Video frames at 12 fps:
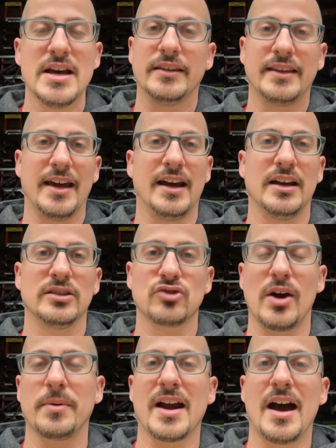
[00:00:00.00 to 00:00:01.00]
then
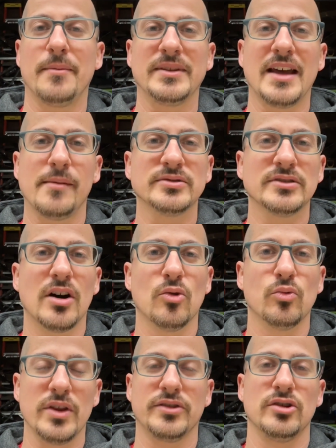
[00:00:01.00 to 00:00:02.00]
drop a comment down below
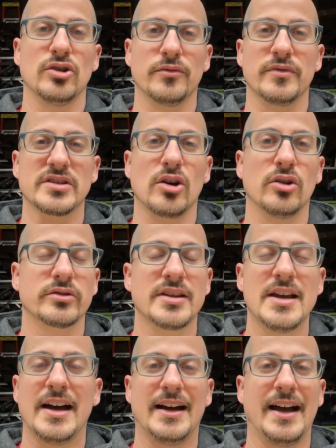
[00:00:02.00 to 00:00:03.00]
with your results.
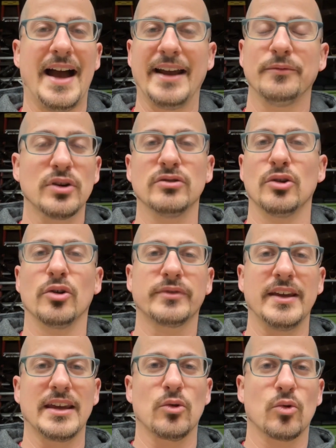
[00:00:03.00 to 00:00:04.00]
I really don't
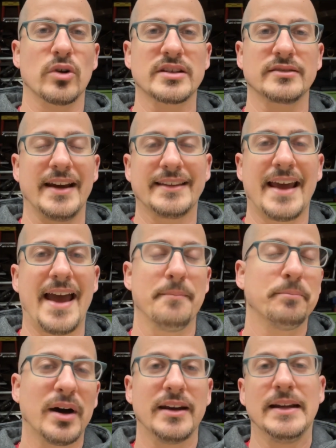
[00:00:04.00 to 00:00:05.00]
think it works like that.
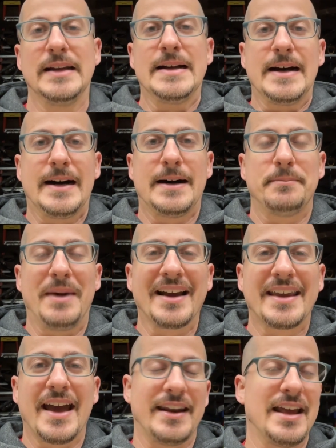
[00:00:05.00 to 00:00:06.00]
But
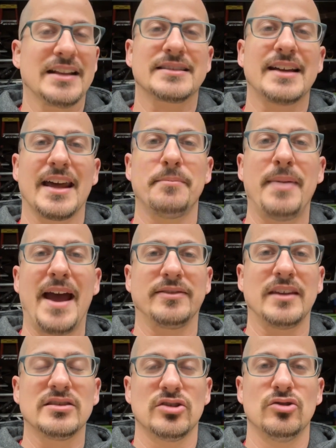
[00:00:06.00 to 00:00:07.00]
again, it's not a bad
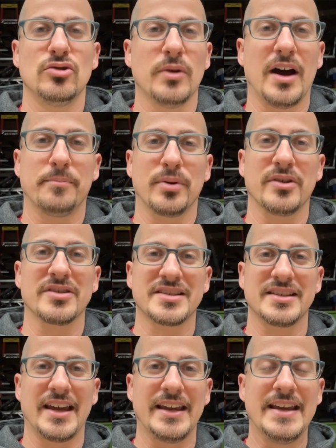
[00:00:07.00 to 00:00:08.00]
thing to do per
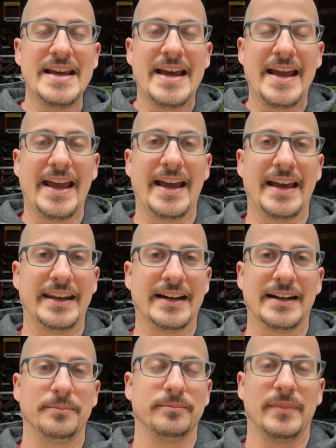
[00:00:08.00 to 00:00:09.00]
se. And
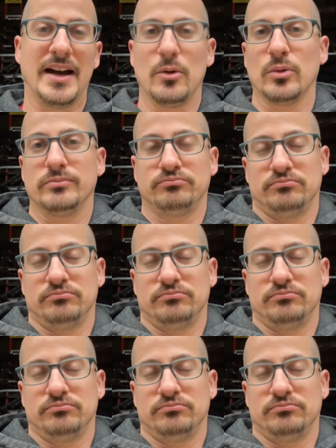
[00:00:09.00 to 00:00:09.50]
I would,